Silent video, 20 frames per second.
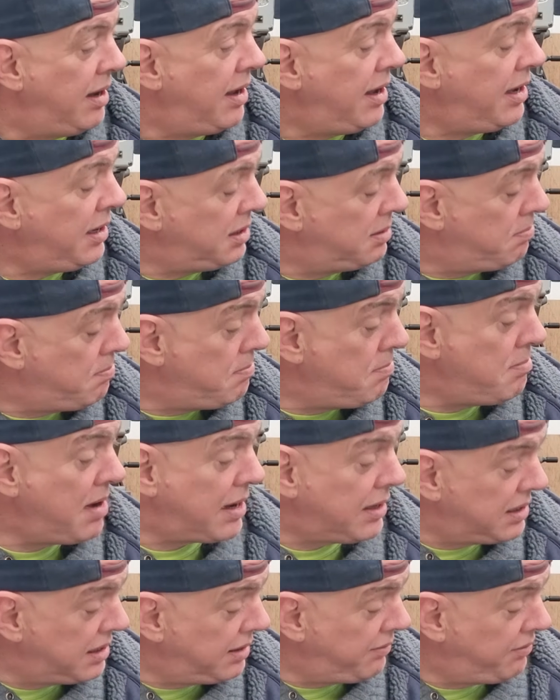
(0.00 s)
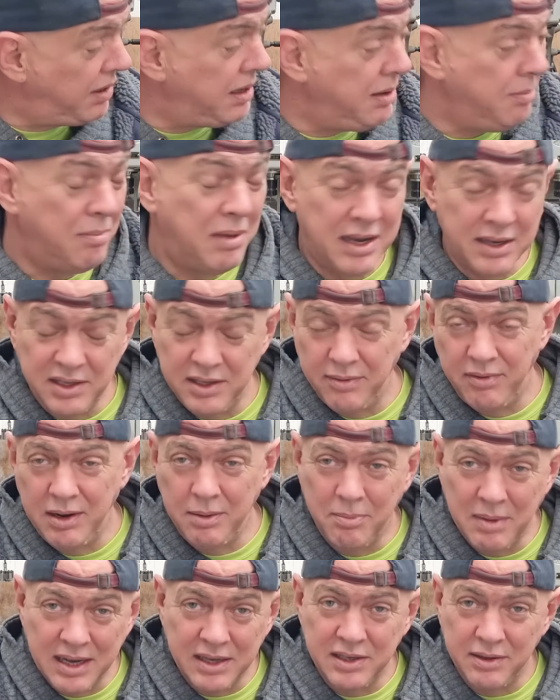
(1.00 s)
It's massively
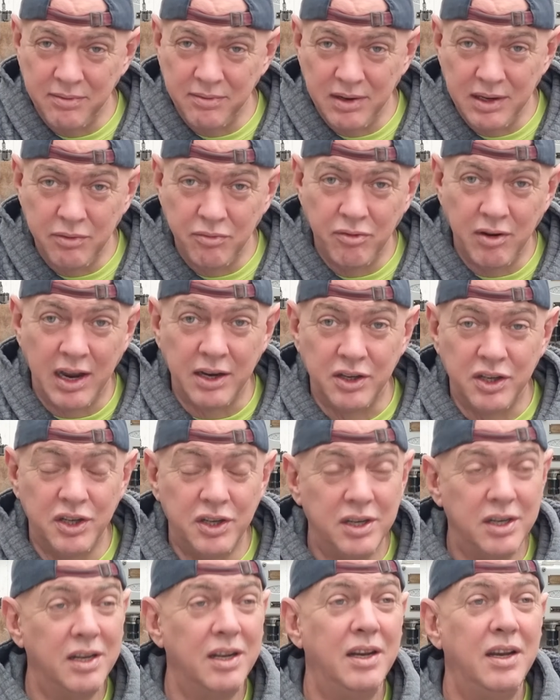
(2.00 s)
rich,